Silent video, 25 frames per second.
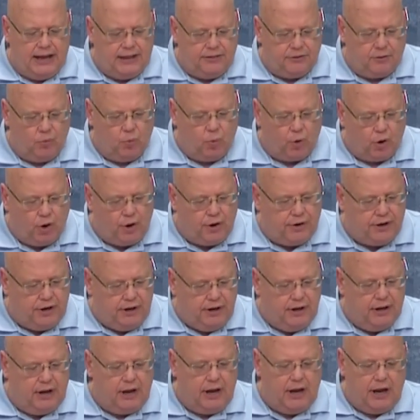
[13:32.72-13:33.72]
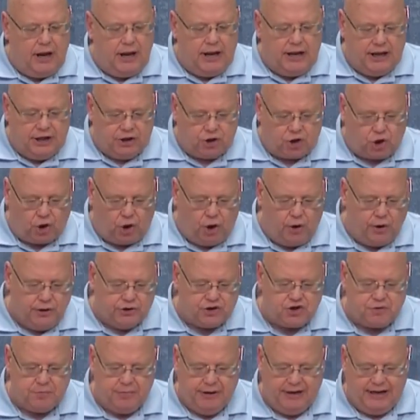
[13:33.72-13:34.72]
The word
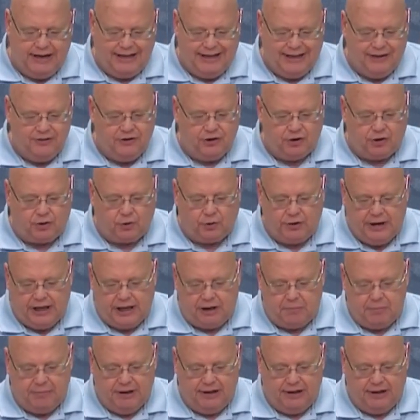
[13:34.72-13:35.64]
encouragement in the Greek